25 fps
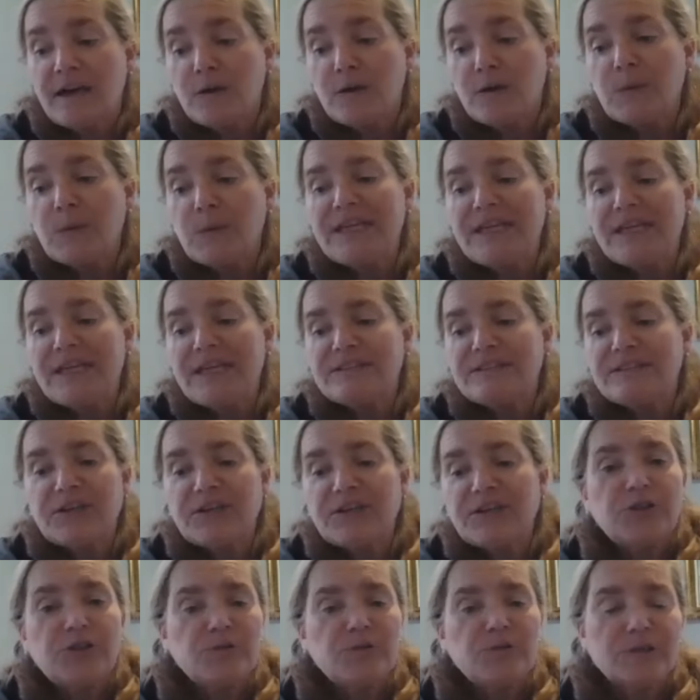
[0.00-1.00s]
We
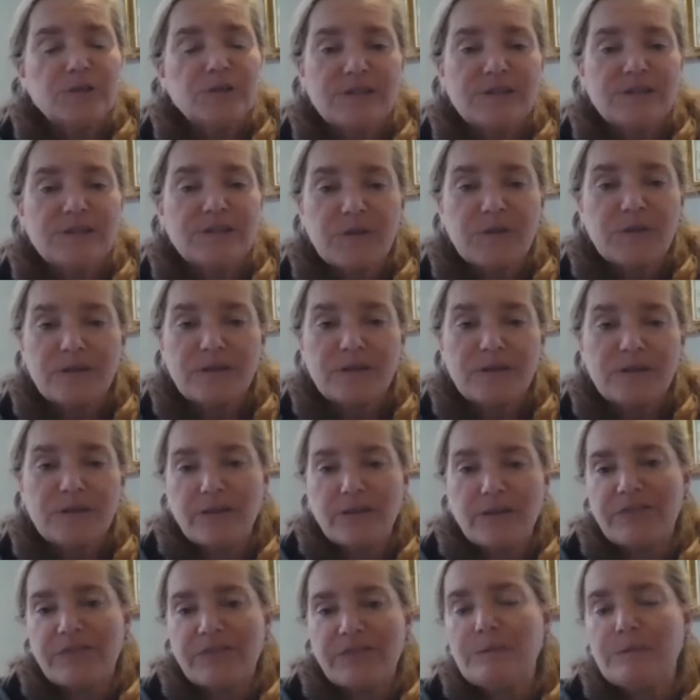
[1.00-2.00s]
continued with some of
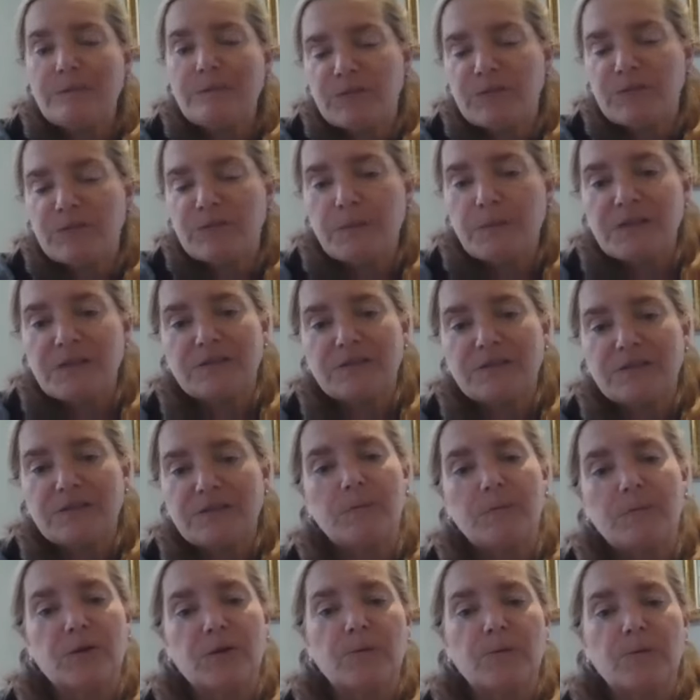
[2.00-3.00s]
the themes from the
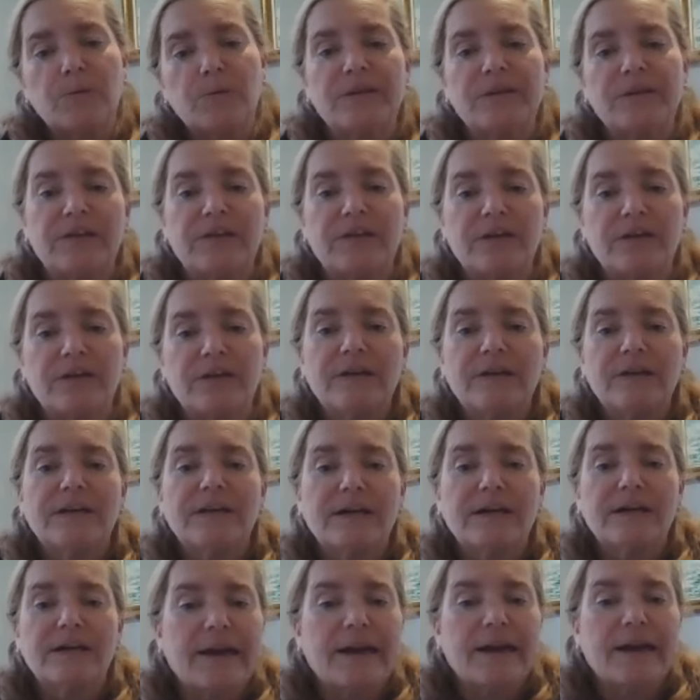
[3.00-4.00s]
summer with the
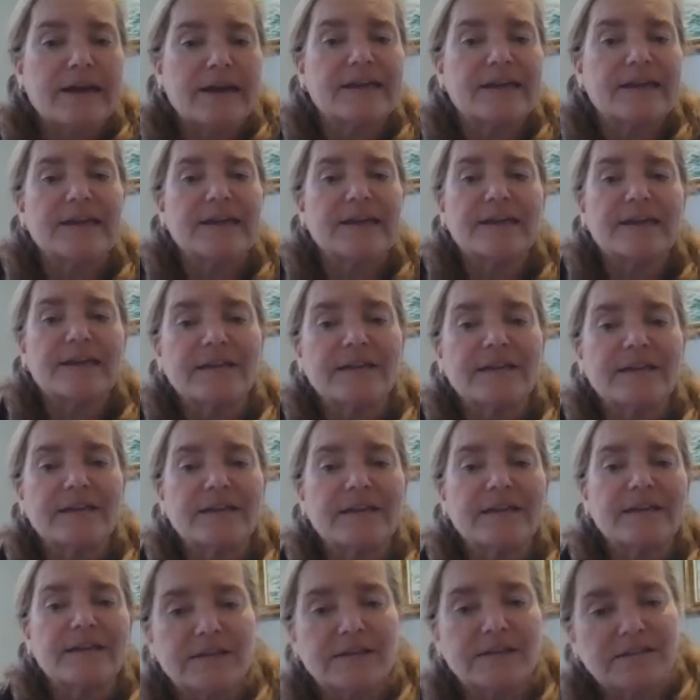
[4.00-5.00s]
kayaking and
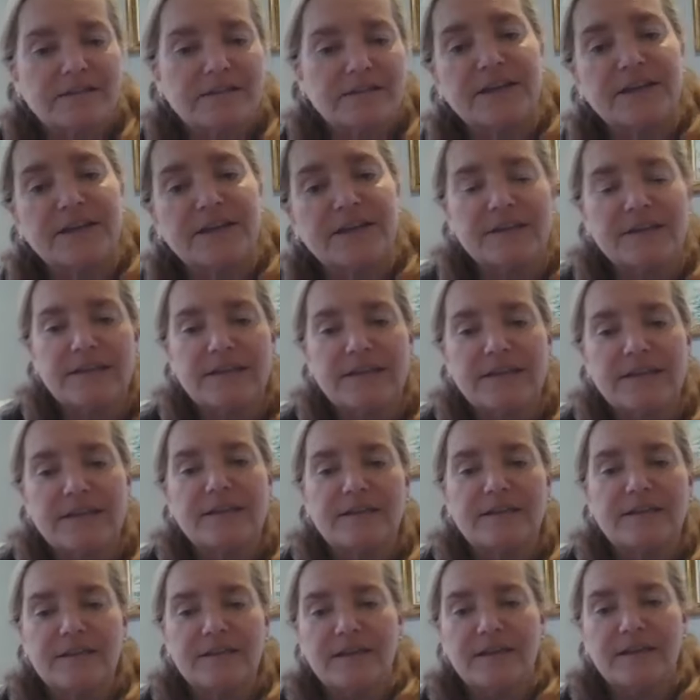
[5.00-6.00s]
the
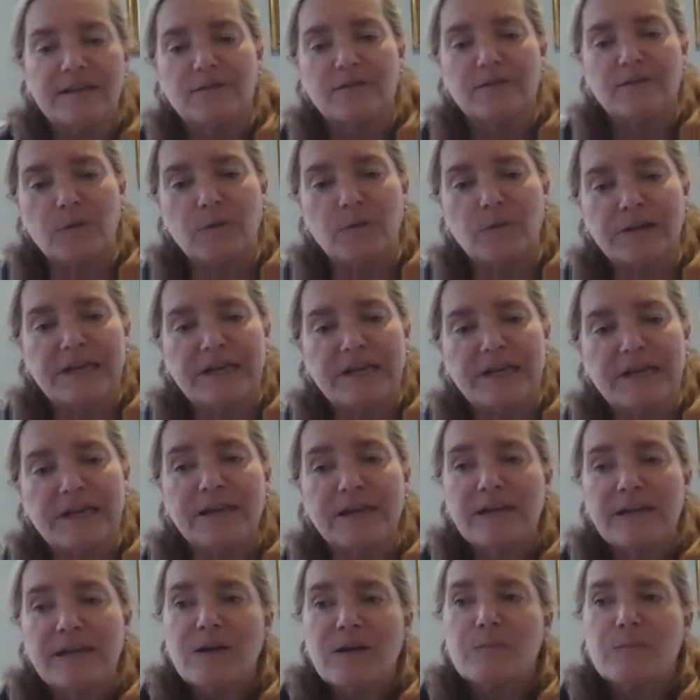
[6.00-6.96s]
cycling and the running,